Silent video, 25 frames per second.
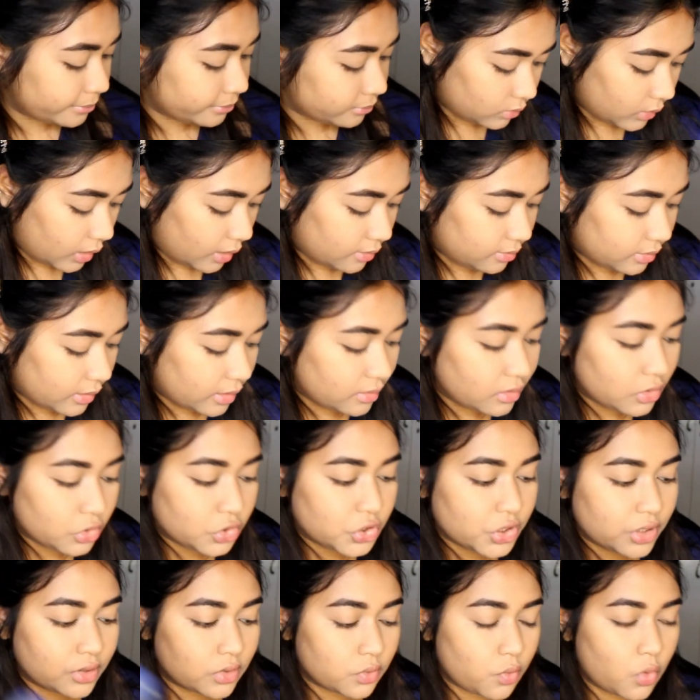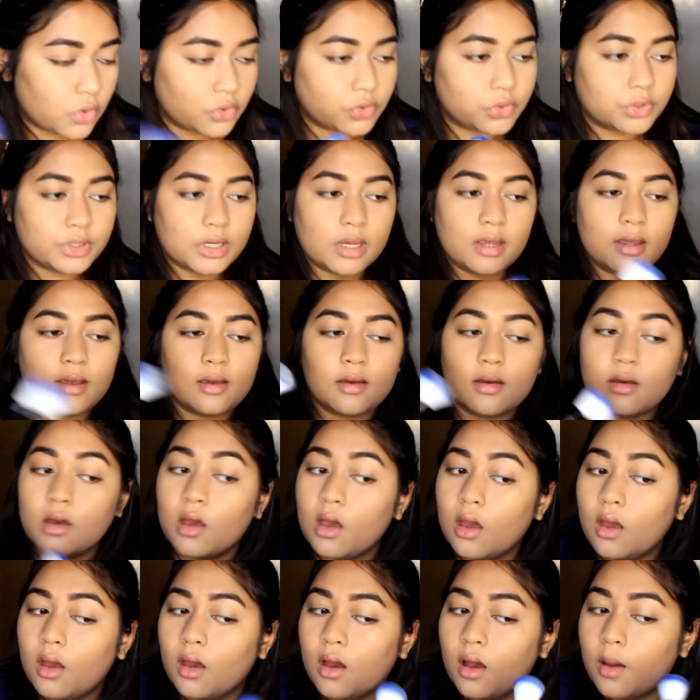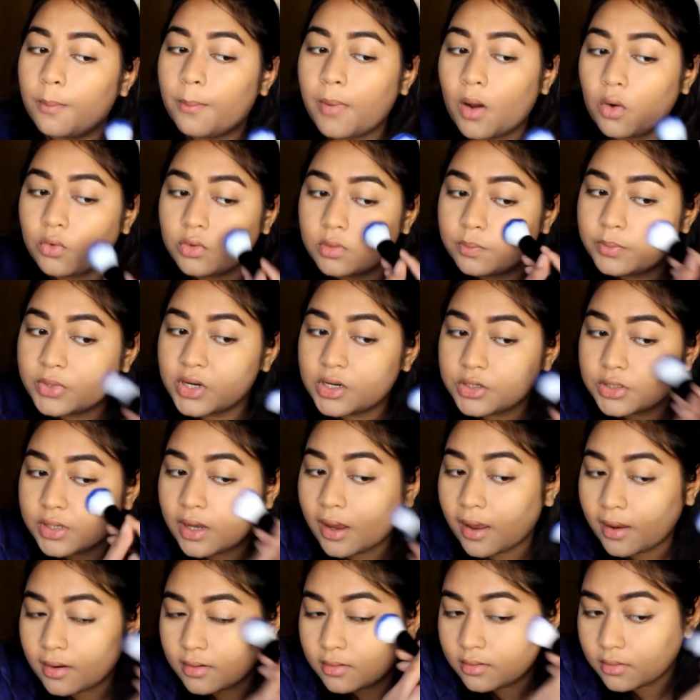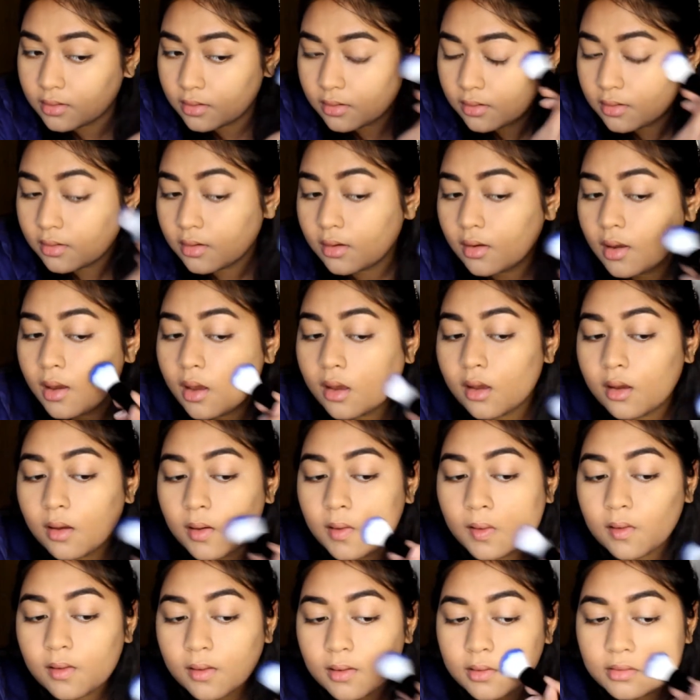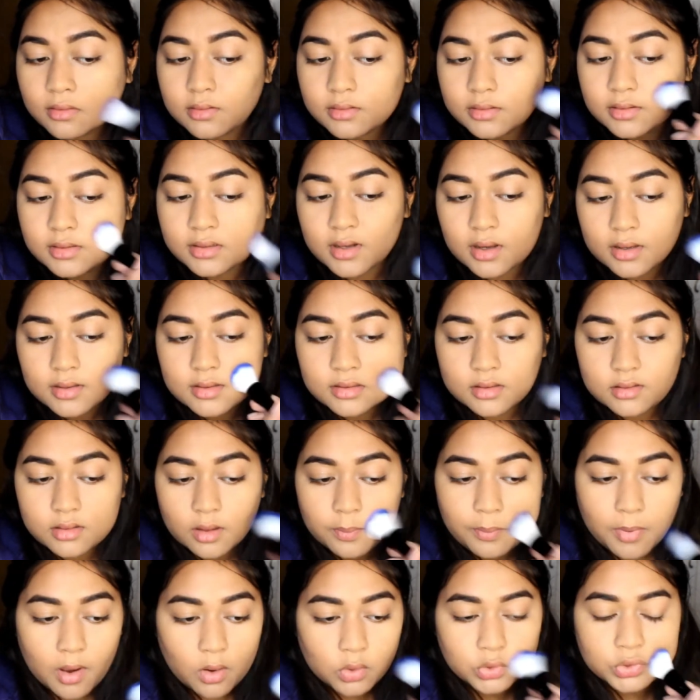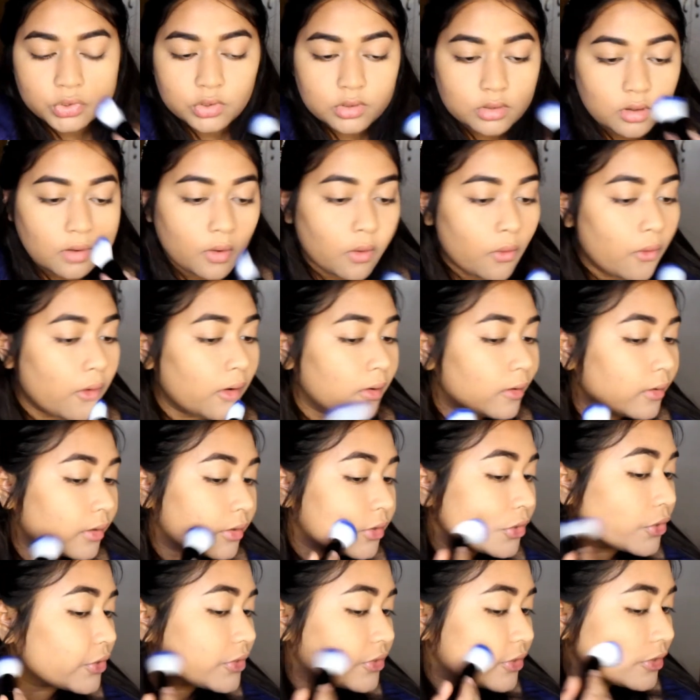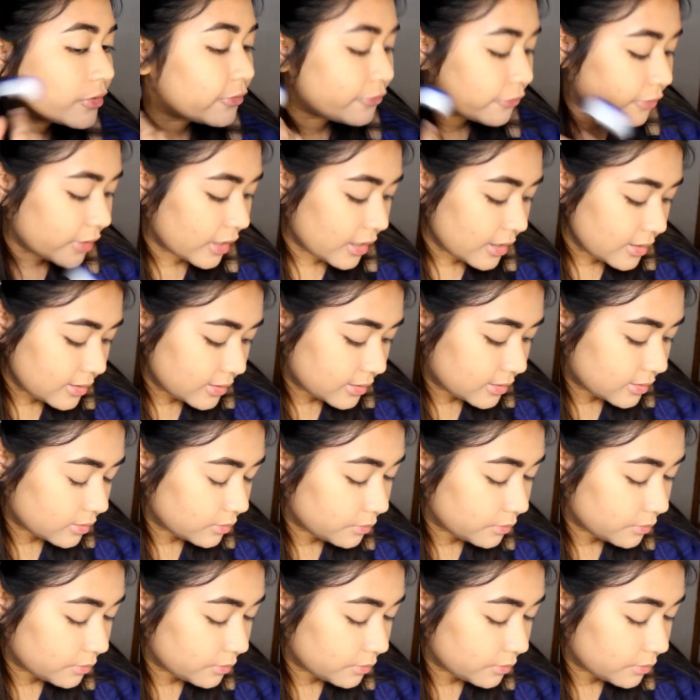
and then you just want to take a powder brush and dust the powder all across your face.